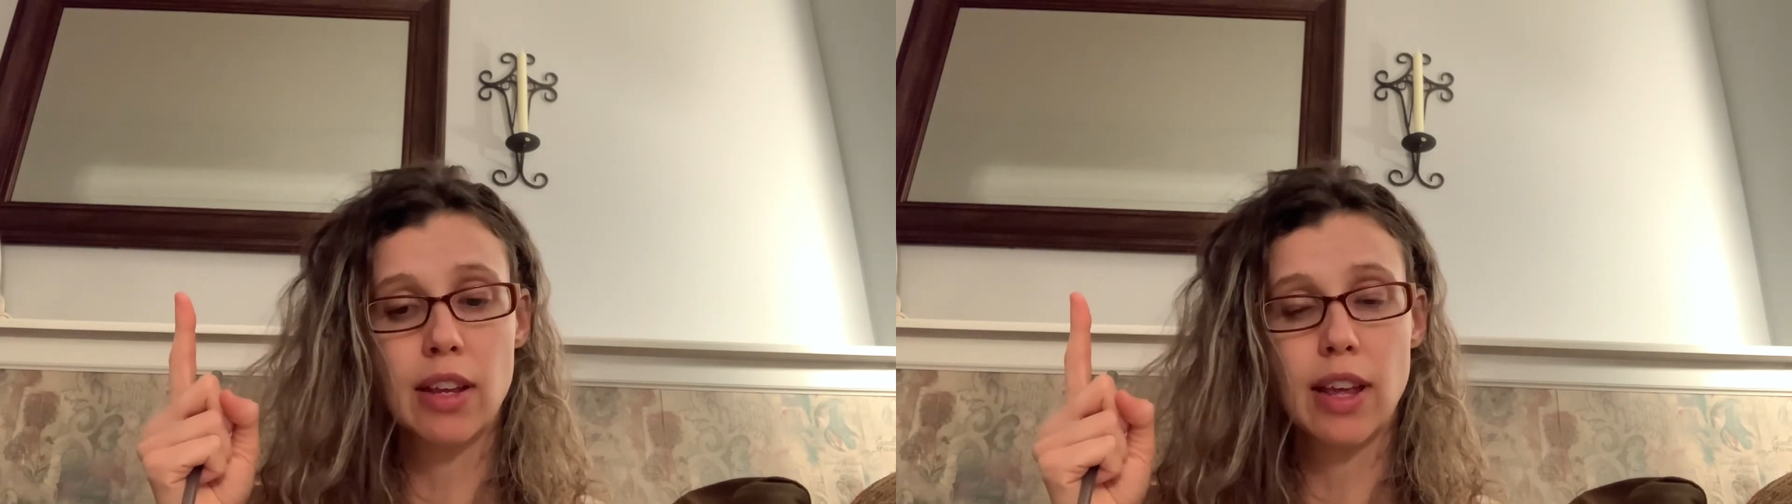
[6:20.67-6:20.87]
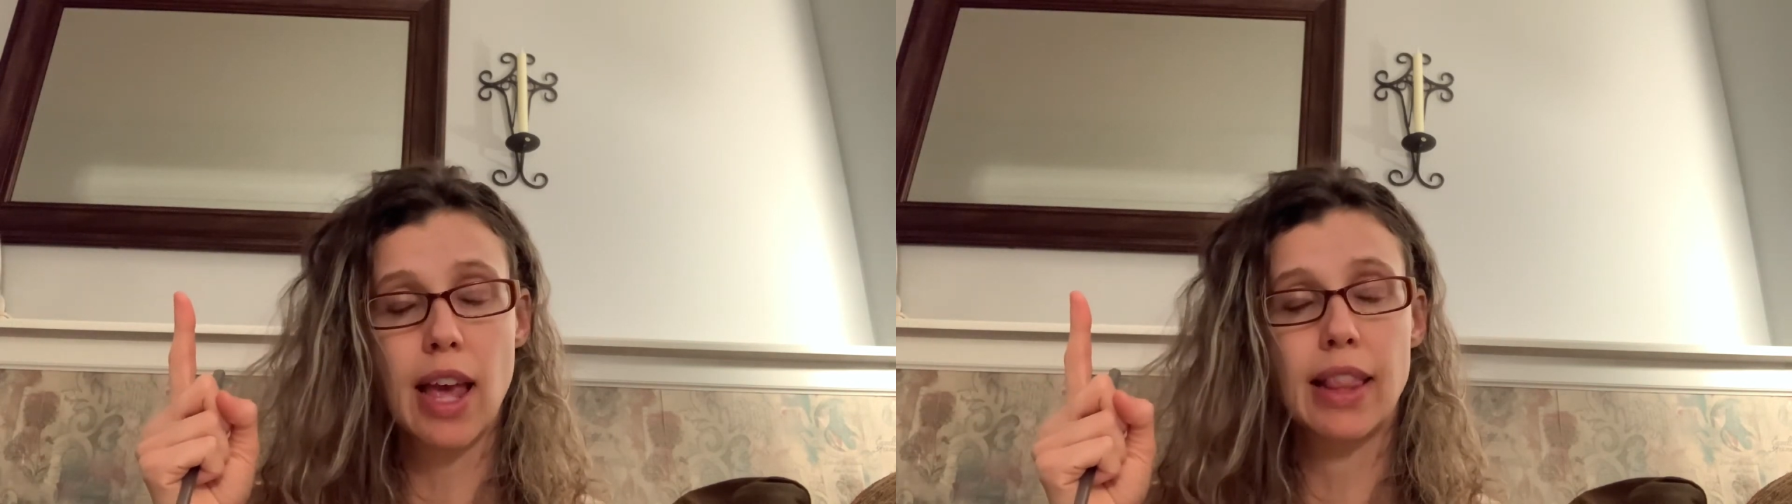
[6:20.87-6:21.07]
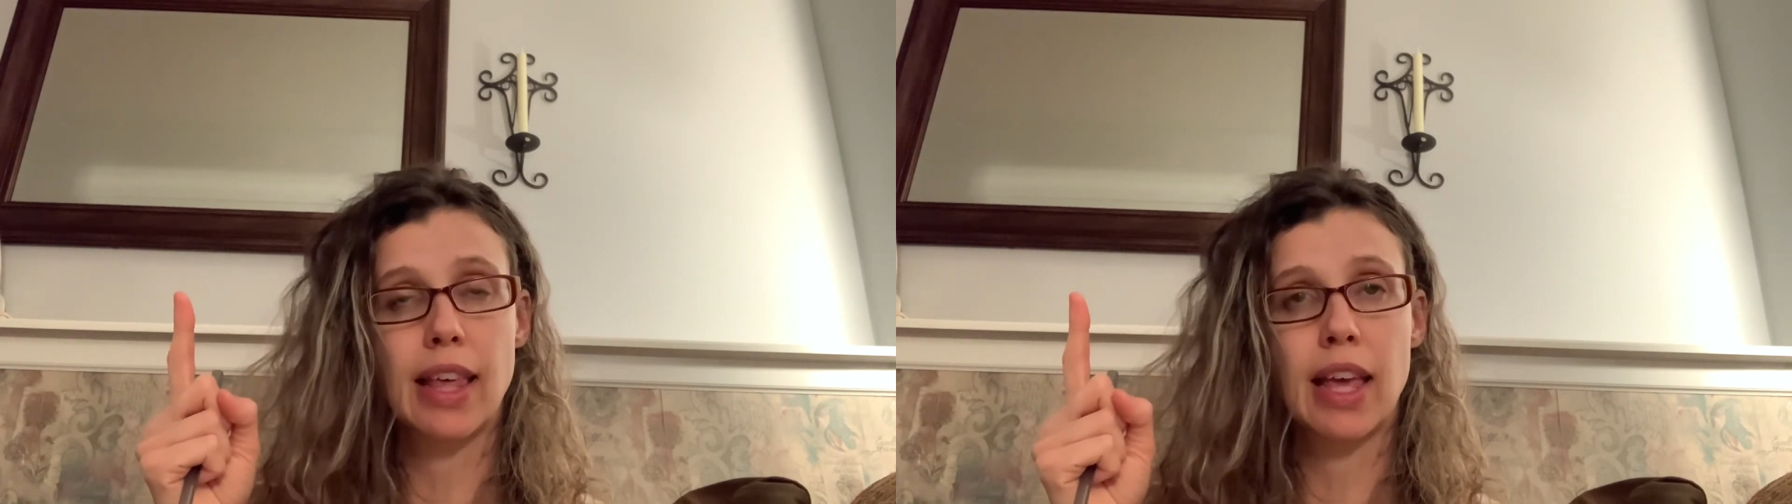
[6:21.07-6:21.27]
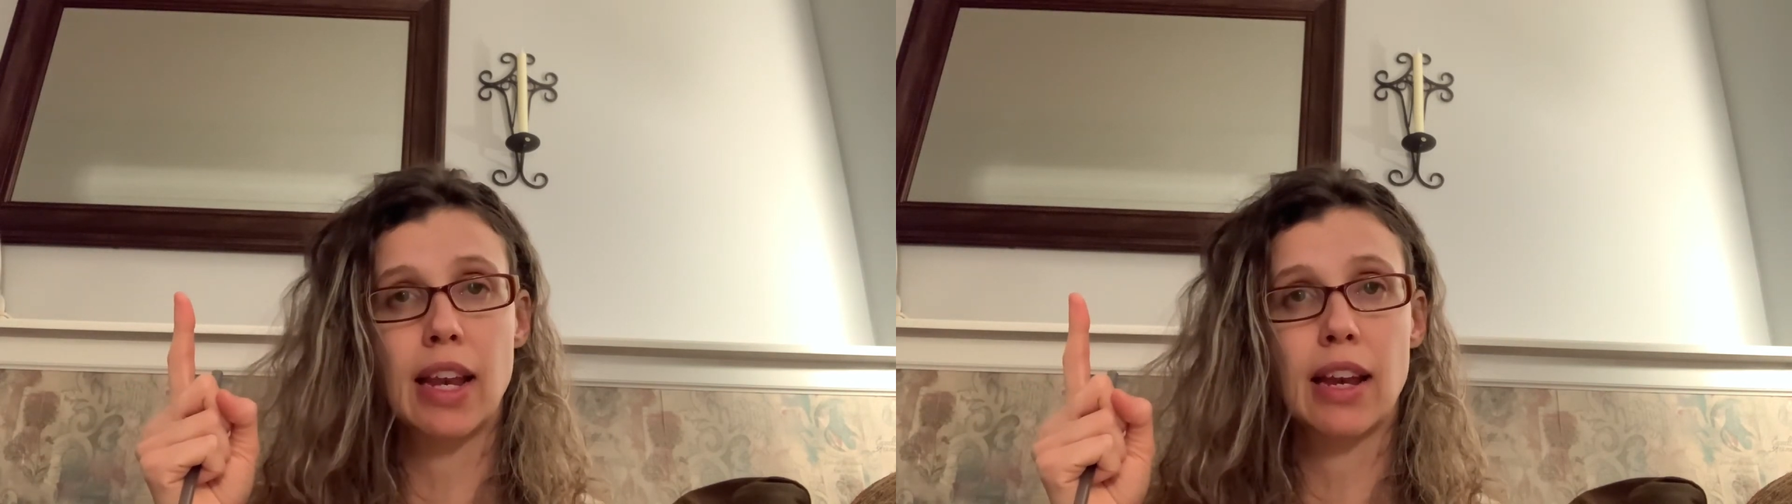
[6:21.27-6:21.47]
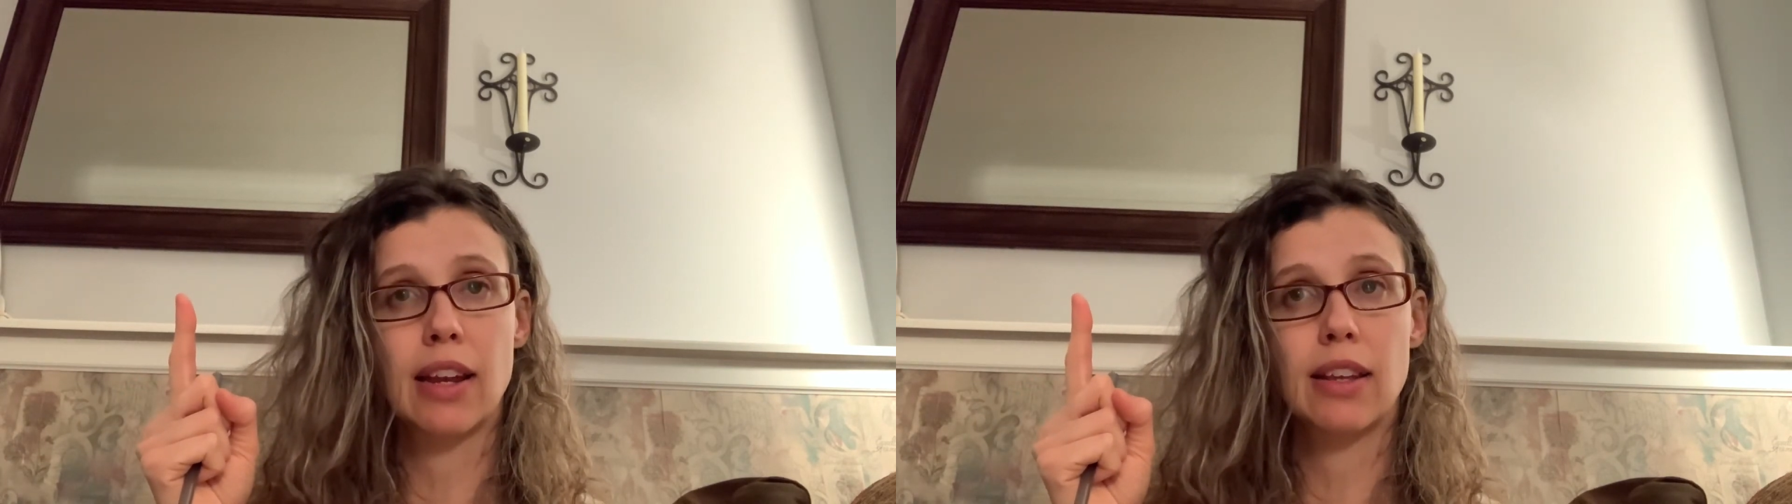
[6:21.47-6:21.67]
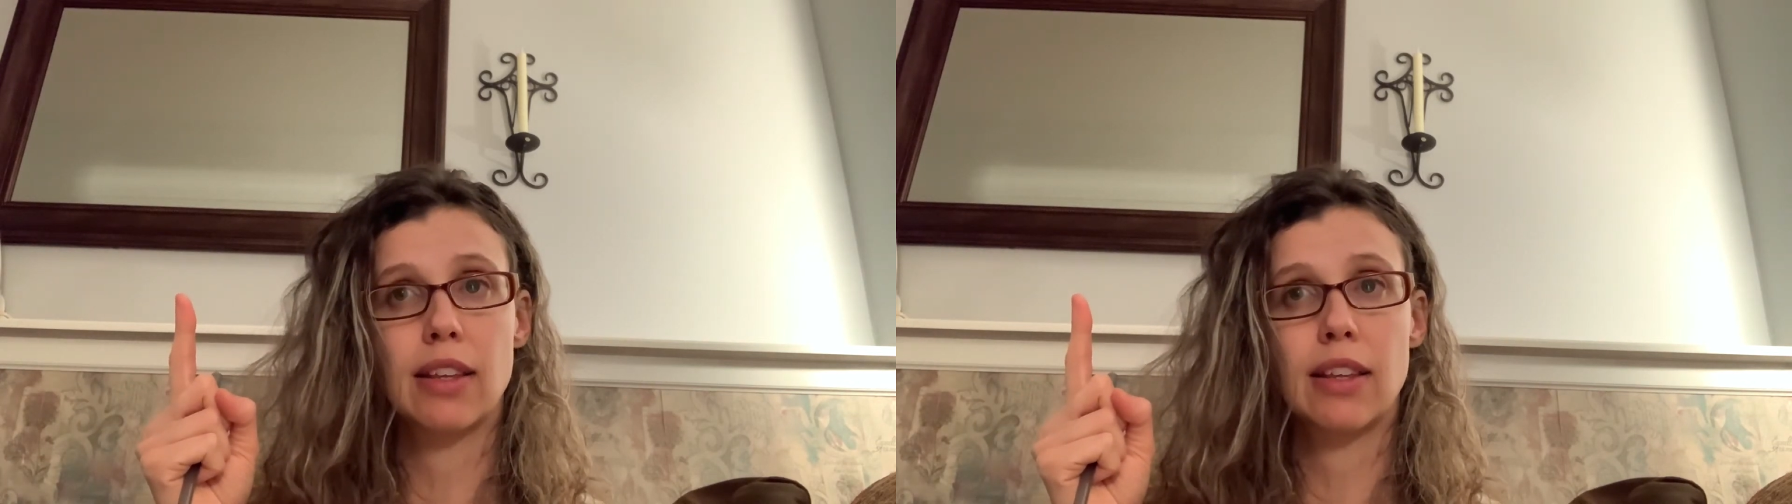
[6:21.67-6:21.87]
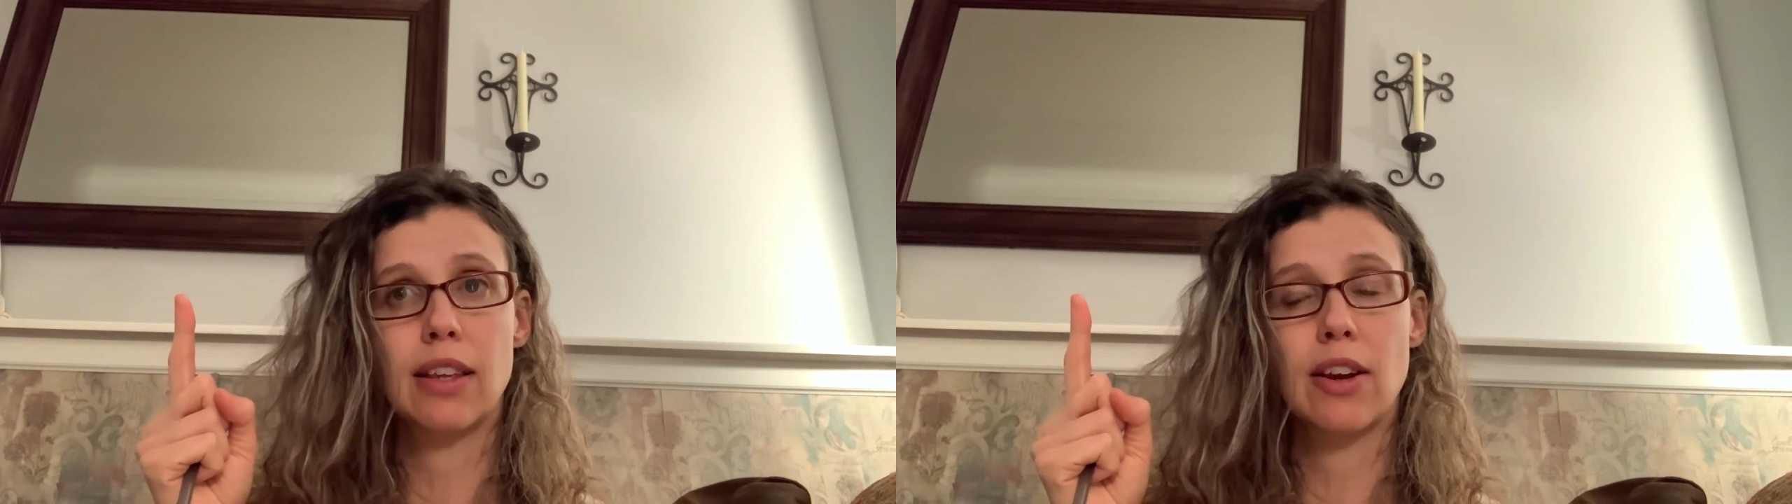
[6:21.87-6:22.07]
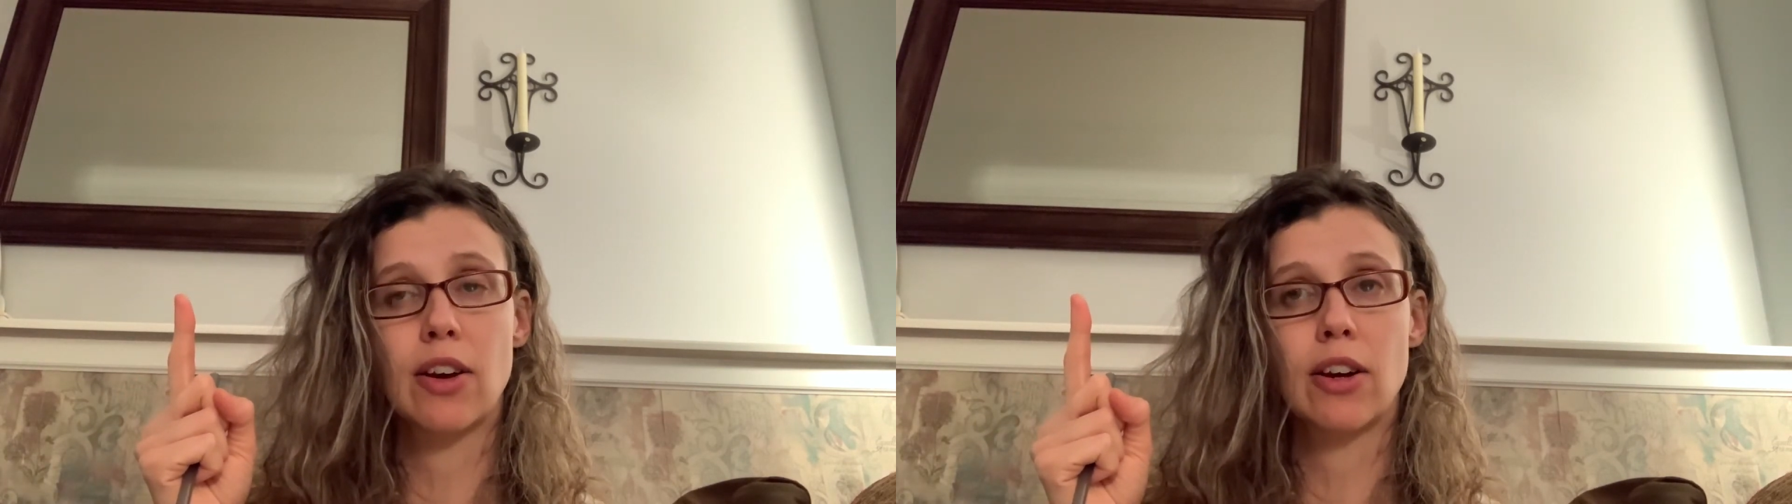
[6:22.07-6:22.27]
and then
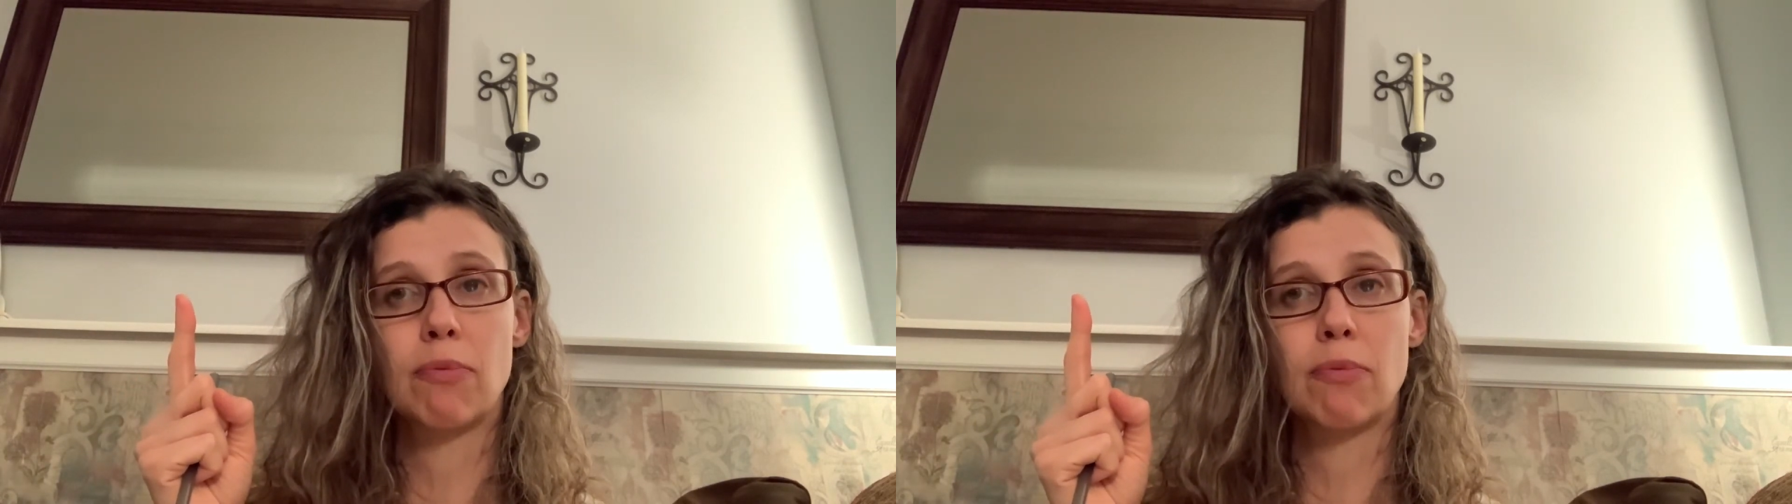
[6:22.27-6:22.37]
your